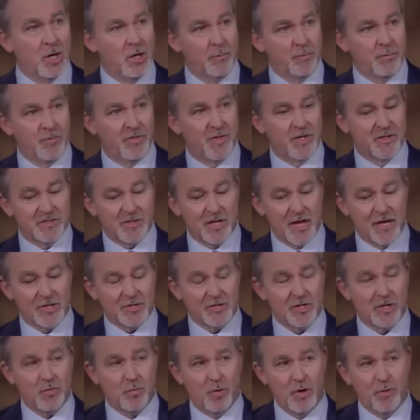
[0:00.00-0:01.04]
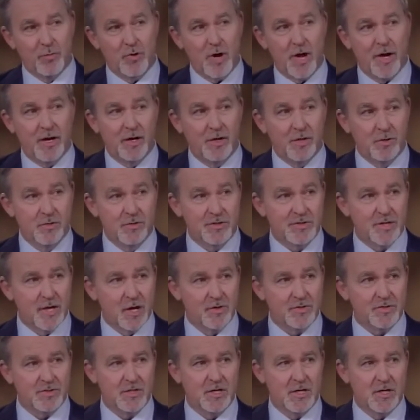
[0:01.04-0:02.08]
But this last year, we brought in a new
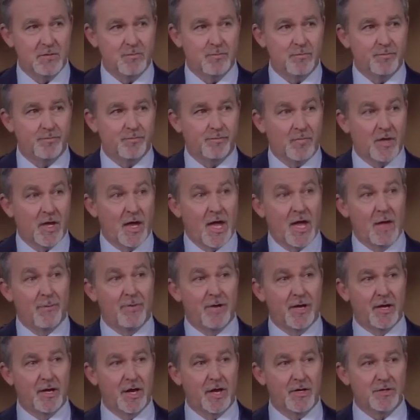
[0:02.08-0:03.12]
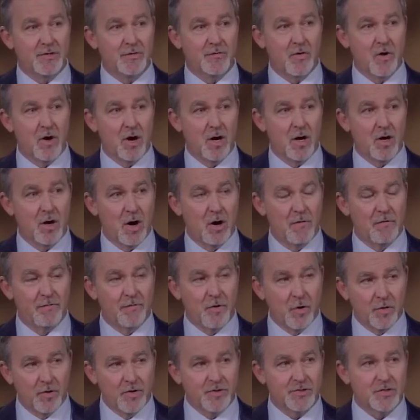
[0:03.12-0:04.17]
sales team, and because of our
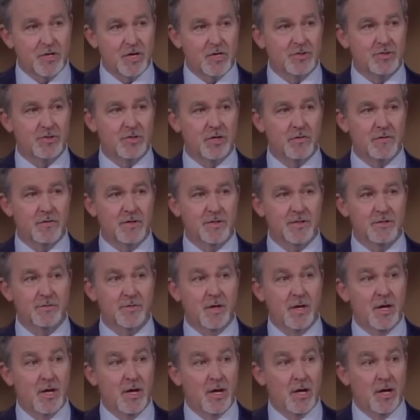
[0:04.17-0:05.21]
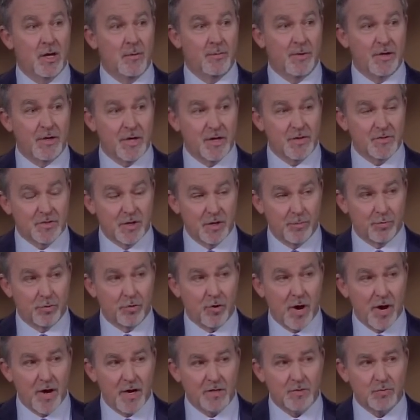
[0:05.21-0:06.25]
focus on service, because of the
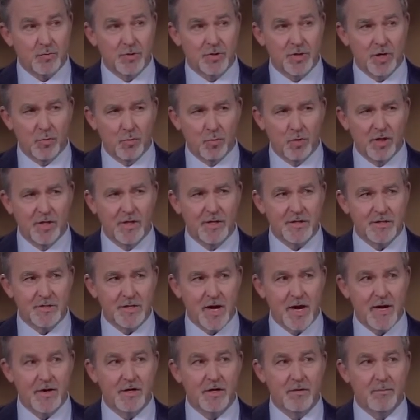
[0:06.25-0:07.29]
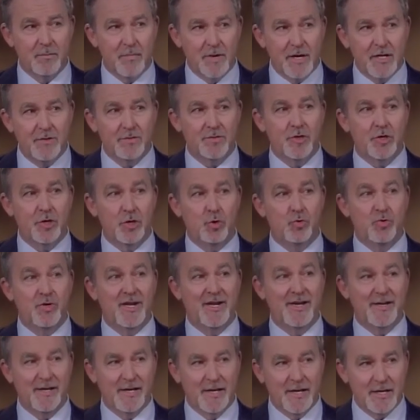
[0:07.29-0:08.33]
products which are really designed to meet the
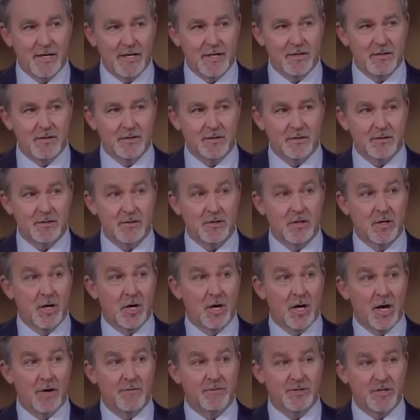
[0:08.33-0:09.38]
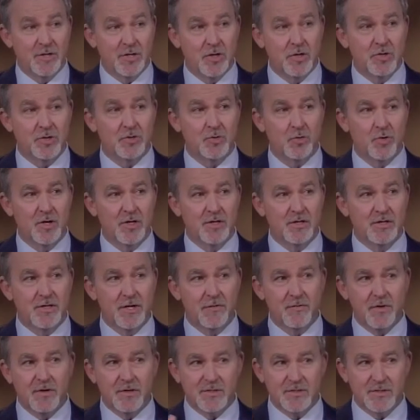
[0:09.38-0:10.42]
unique needs of seniors who are in
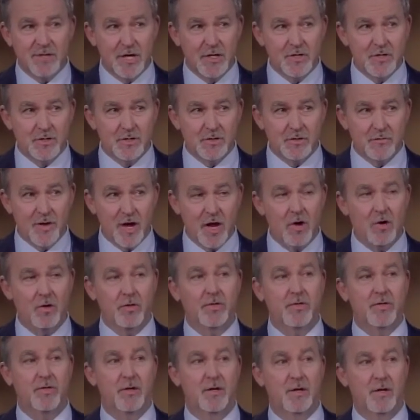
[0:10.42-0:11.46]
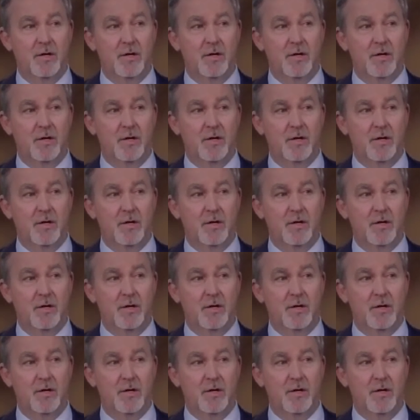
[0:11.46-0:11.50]
different stages of health,